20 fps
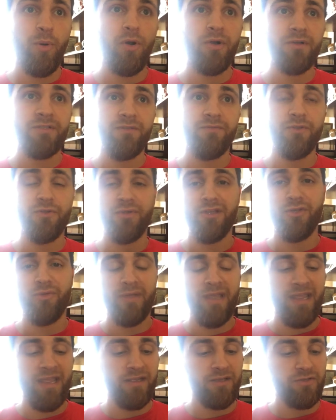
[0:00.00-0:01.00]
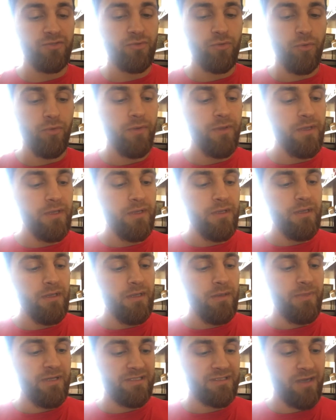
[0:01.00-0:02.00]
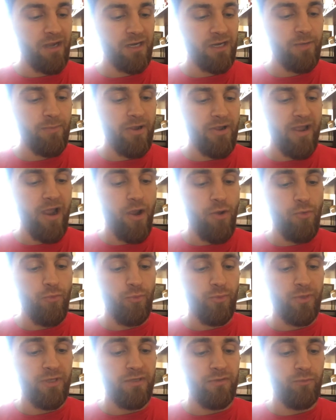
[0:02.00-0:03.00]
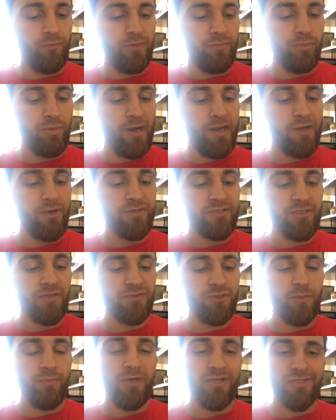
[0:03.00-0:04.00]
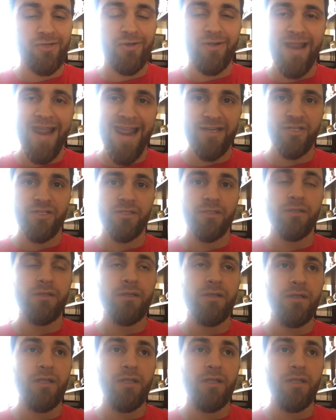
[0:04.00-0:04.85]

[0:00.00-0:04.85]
of you that you can't control. But he's talking about how we pride ourselves so much on action,